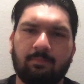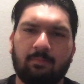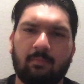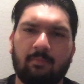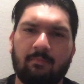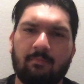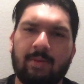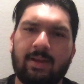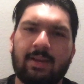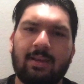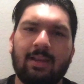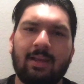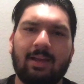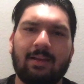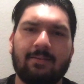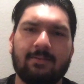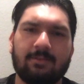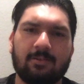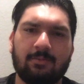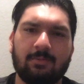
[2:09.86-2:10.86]
Made
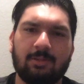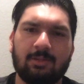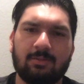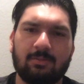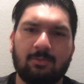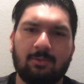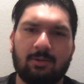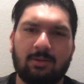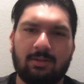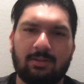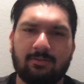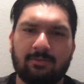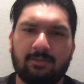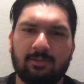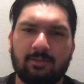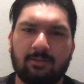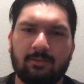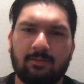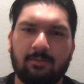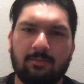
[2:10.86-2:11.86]
life so much more
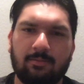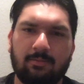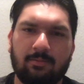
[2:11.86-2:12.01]
difficult.